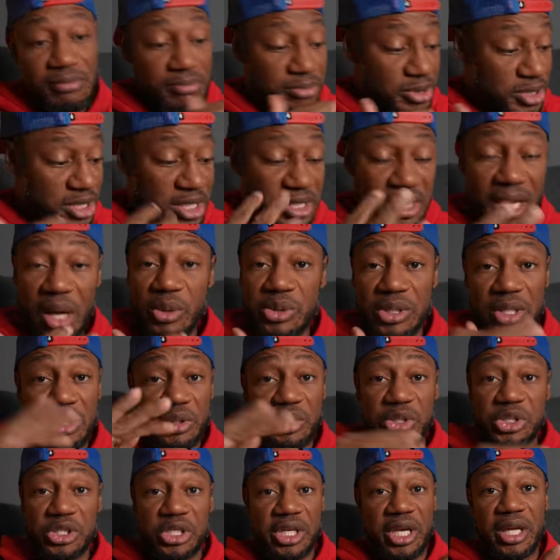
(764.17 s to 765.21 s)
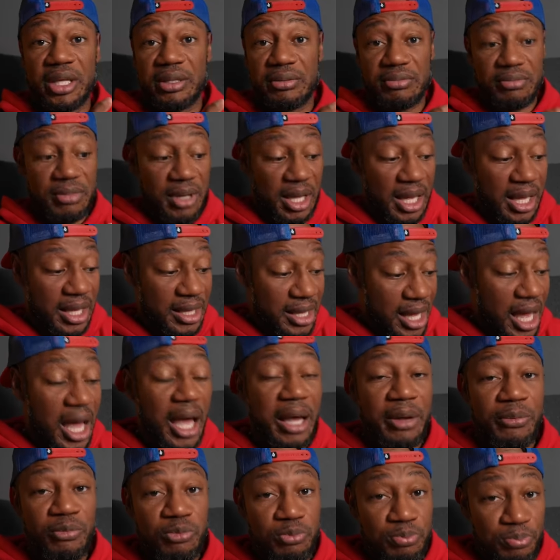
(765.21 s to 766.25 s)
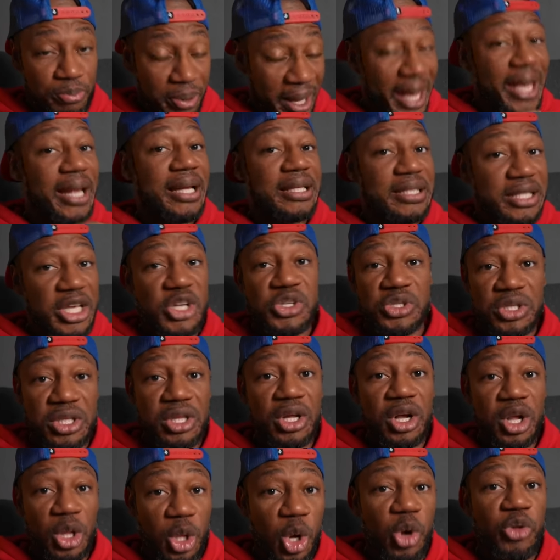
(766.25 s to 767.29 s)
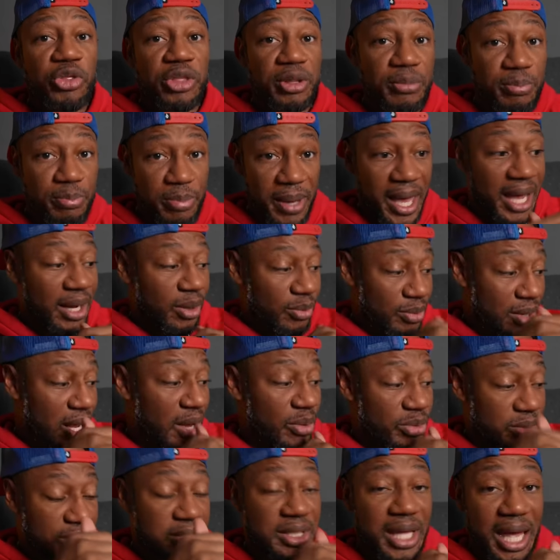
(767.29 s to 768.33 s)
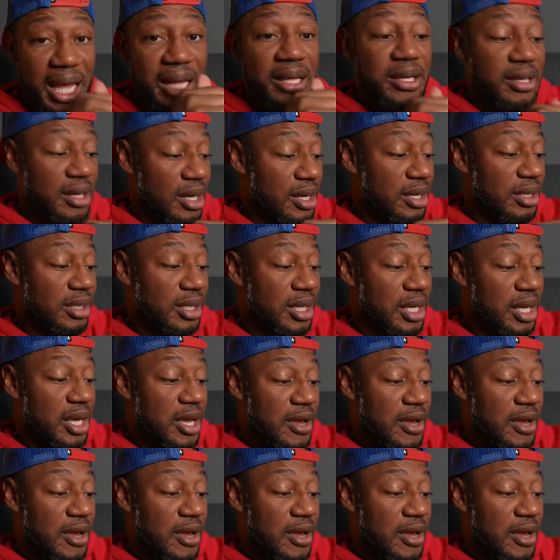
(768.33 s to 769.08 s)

Since I was legit, I paid attention to clothing back when I was that young.